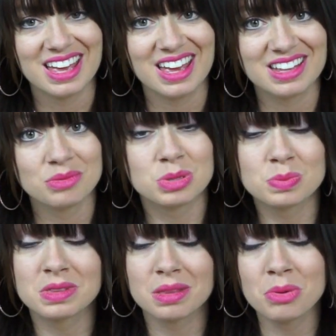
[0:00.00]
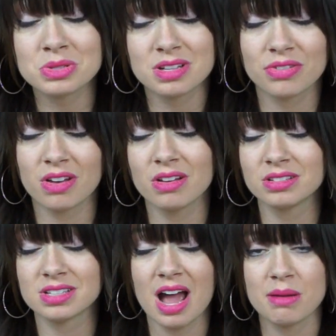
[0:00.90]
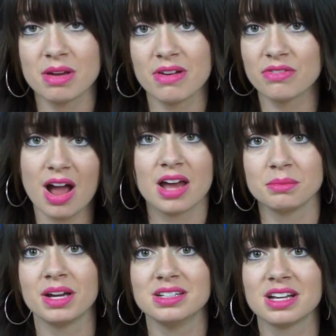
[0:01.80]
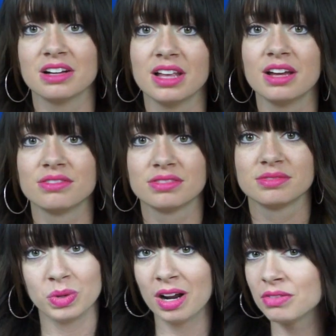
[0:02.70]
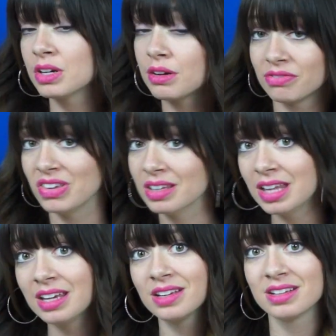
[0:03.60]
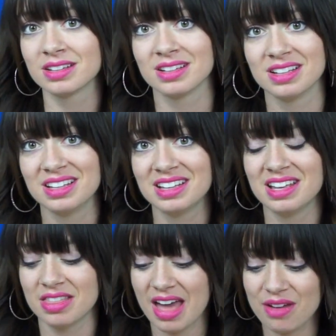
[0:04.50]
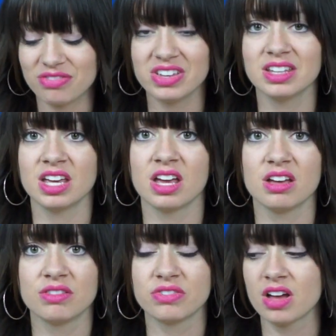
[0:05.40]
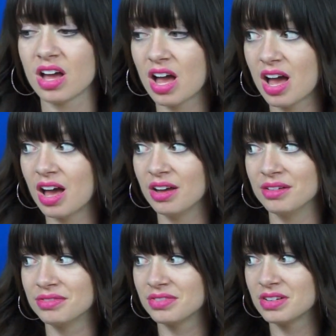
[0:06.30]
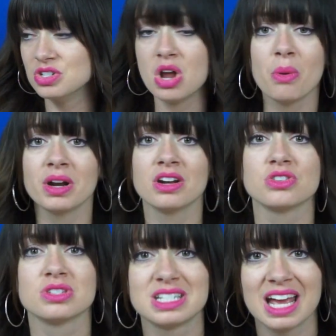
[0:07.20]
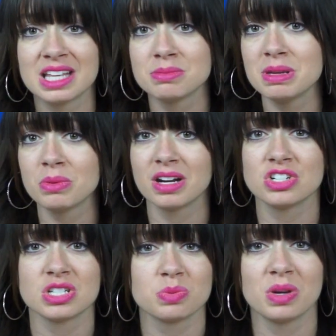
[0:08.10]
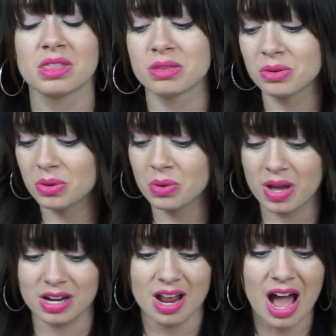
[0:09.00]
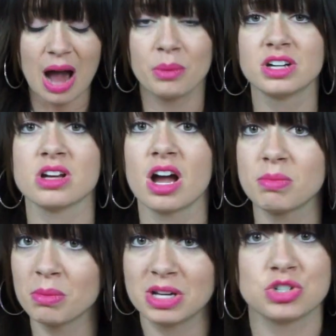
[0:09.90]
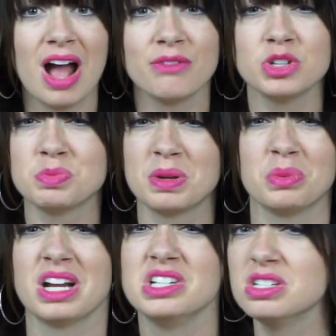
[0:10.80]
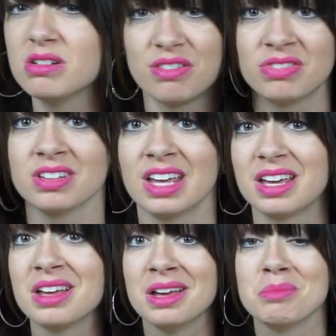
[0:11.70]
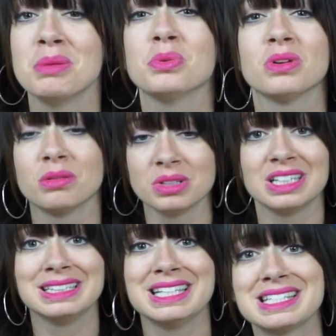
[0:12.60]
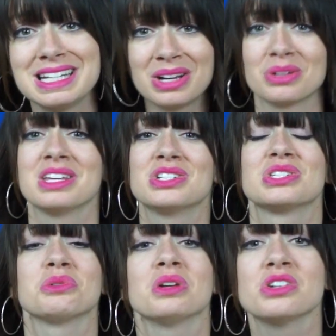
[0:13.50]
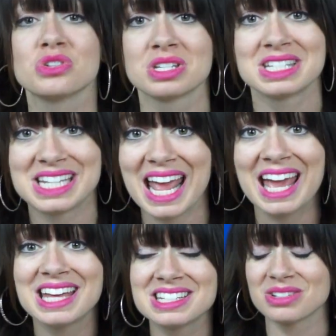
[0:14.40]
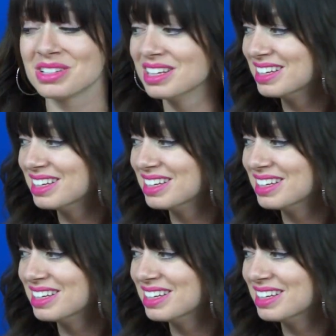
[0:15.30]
it was the most difficult time I've ever had in my entire life. Whatever you're feeling, that feeling of no one understands me, what I just went through, and I want to talk about my travels, but when I do, I feel like people aren't really listening, or they just don't understand,